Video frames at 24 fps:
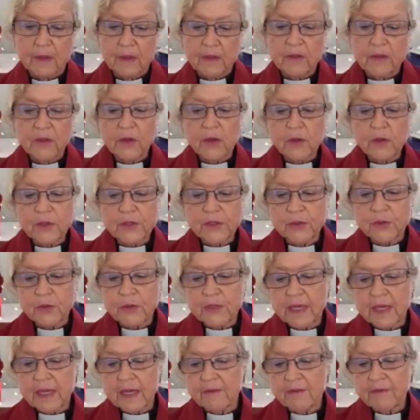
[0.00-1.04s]
those who
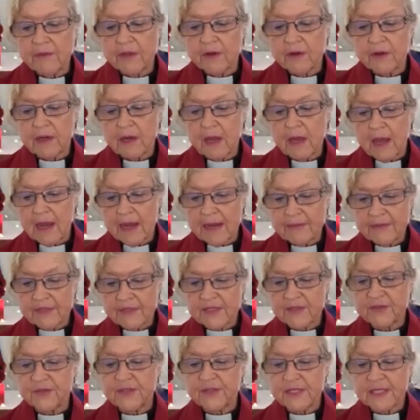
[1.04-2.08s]
gave their
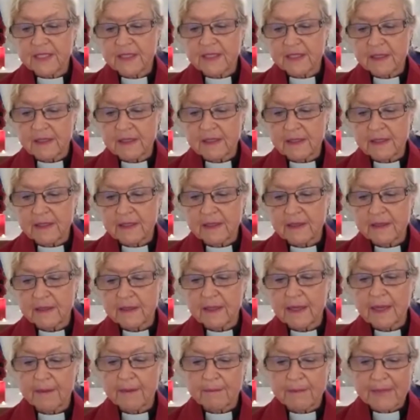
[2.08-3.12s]
lives physically
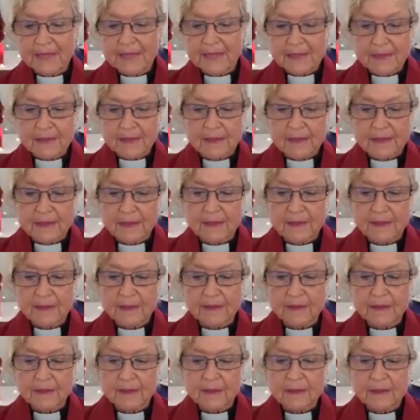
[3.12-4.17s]
and mentally,
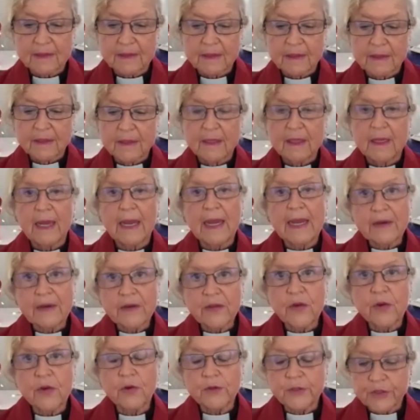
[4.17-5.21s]
and
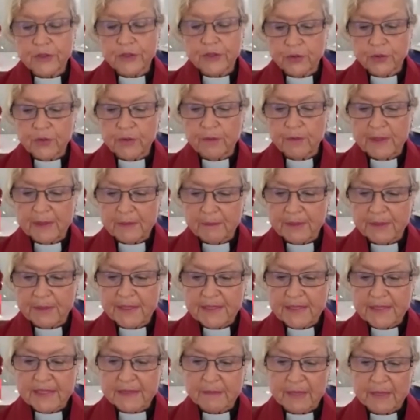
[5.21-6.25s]
those who have been
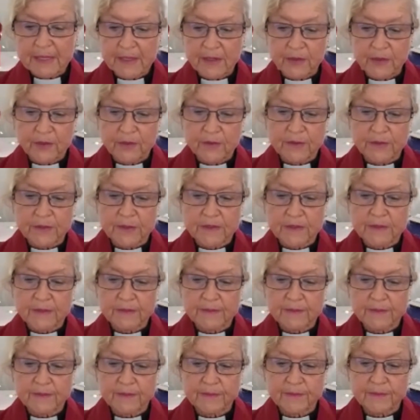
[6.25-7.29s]
peacemakers.
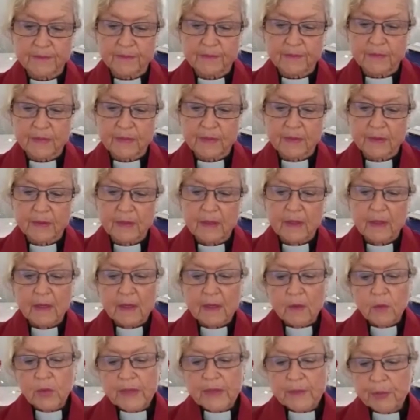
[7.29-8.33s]

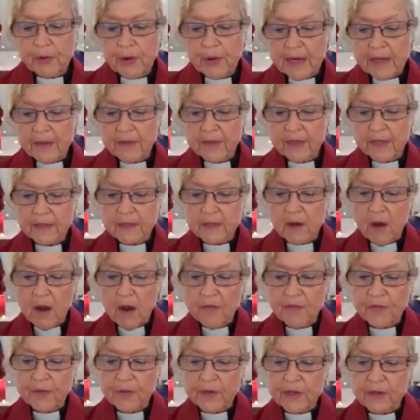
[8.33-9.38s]
We pray that
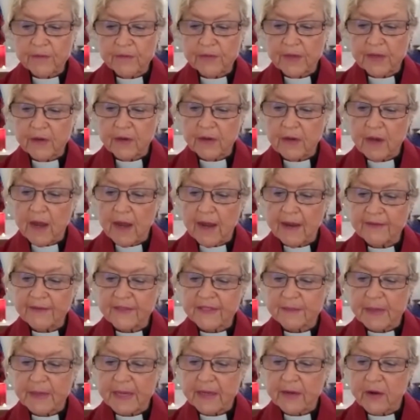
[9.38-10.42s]
offering of their
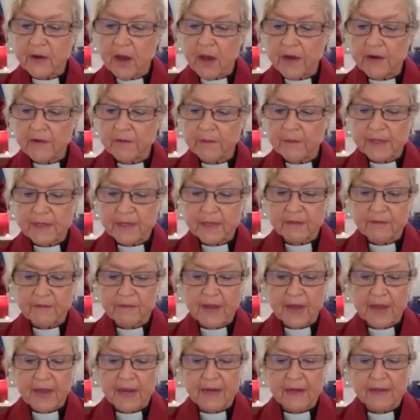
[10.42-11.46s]
lives may not have been in
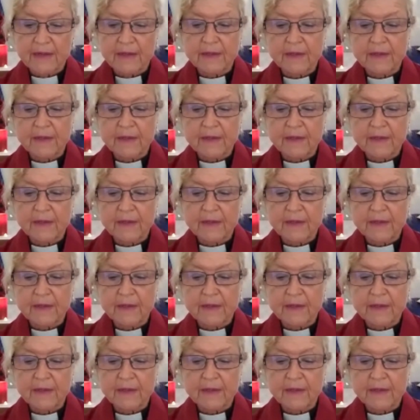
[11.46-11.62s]
vain.